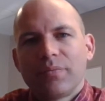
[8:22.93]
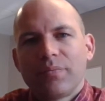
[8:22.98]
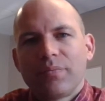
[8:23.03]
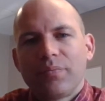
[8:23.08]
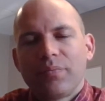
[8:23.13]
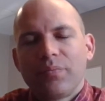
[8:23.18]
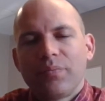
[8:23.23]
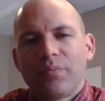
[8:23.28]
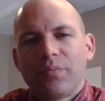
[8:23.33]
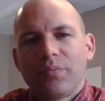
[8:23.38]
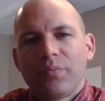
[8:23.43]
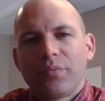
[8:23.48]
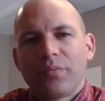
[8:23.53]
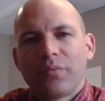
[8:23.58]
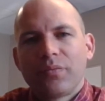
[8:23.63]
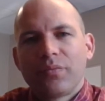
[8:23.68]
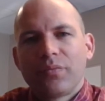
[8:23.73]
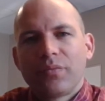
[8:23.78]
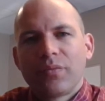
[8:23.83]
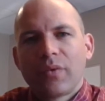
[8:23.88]

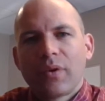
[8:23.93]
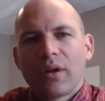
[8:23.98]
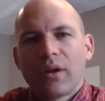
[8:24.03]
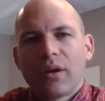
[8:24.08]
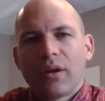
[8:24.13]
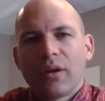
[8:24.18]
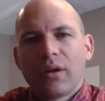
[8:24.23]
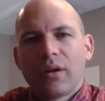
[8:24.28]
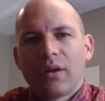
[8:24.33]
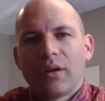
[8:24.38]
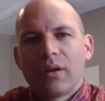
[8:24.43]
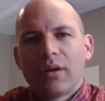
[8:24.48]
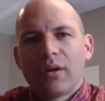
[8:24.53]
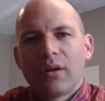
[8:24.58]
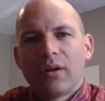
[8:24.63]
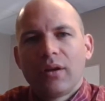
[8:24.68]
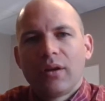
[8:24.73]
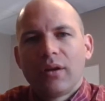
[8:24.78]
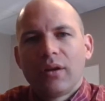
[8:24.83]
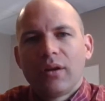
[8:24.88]

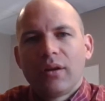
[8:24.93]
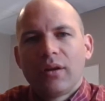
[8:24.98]
No one is speaking in this clip.